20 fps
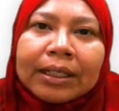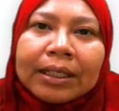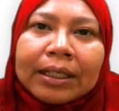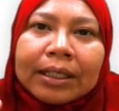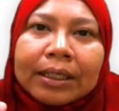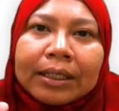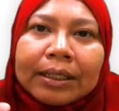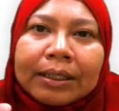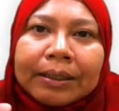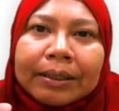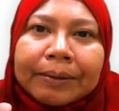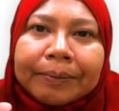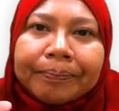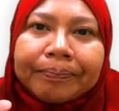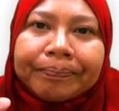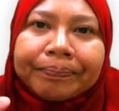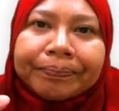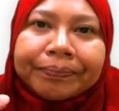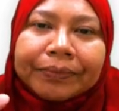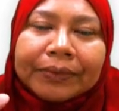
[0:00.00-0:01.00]

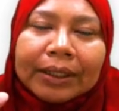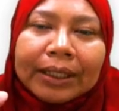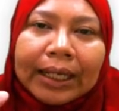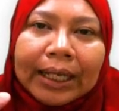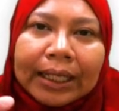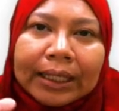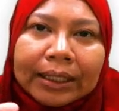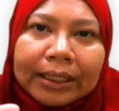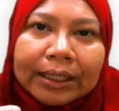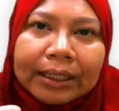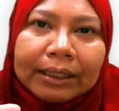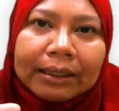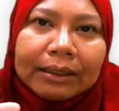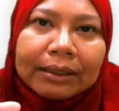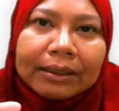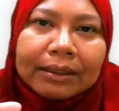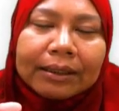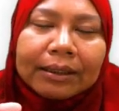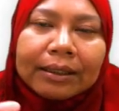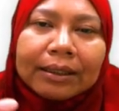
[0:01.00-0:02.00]

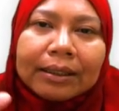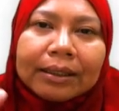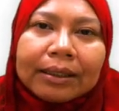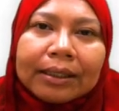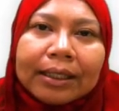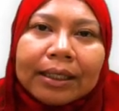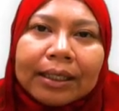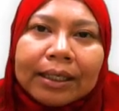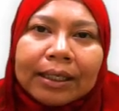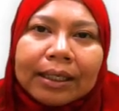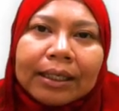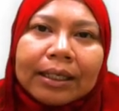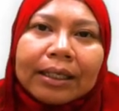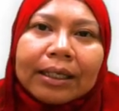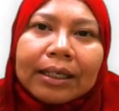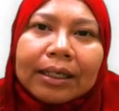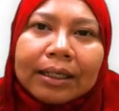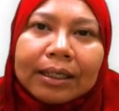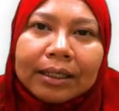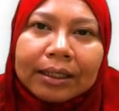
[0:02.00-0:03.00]
LA,
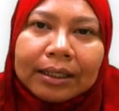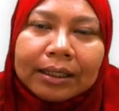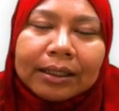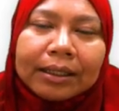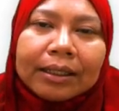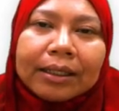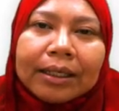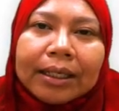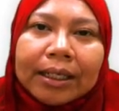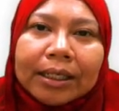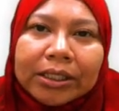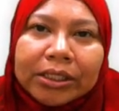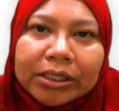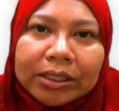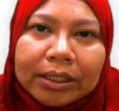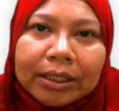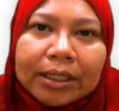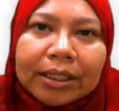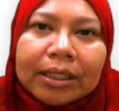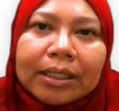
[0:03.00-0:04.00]
they are
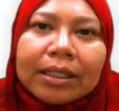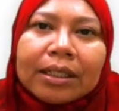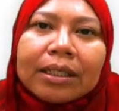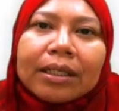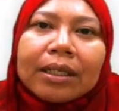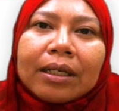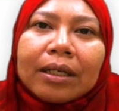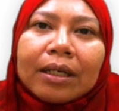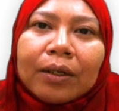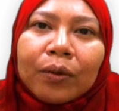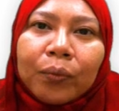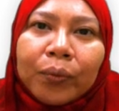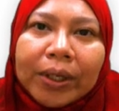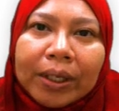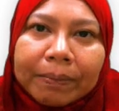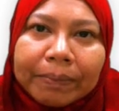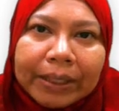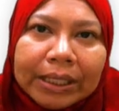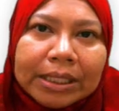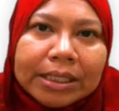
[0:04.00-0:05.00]
actually
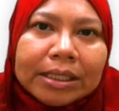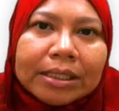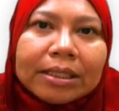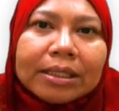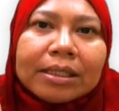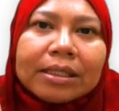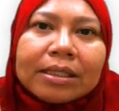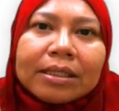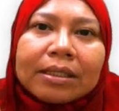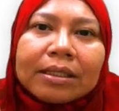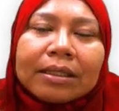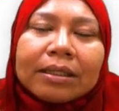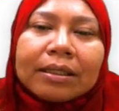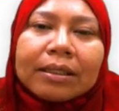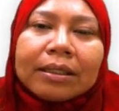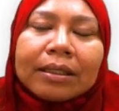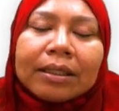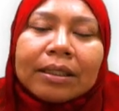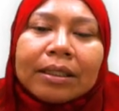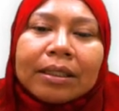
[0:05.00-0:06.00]
weak bases.
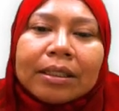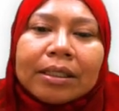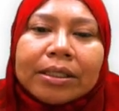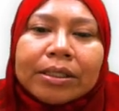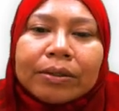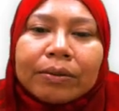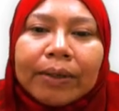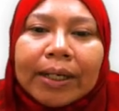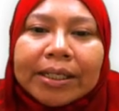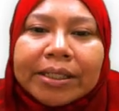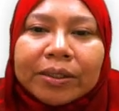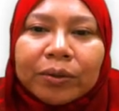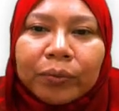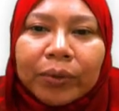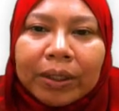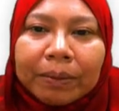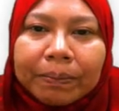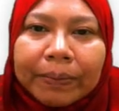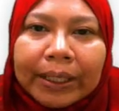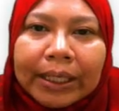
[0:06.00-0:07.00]
So as a
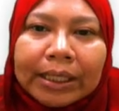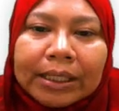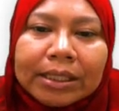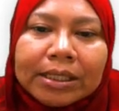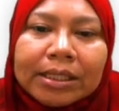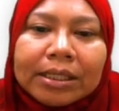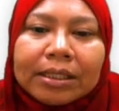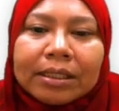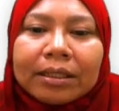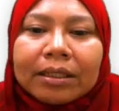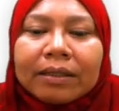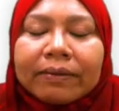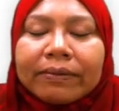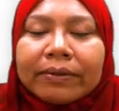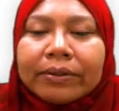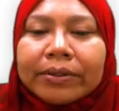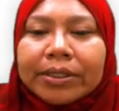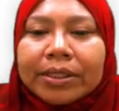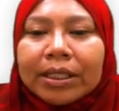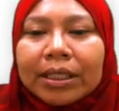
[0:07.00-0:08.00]
weak base, if
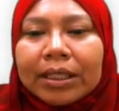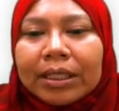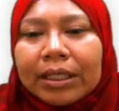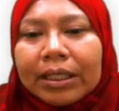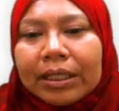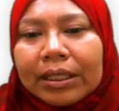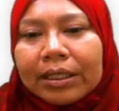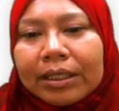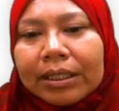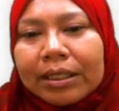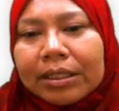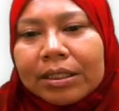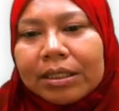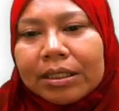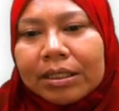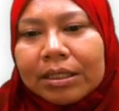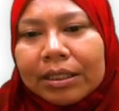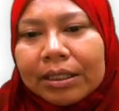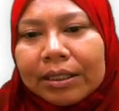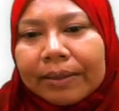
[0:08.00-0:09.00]
you see
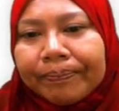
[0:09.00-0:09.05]
this,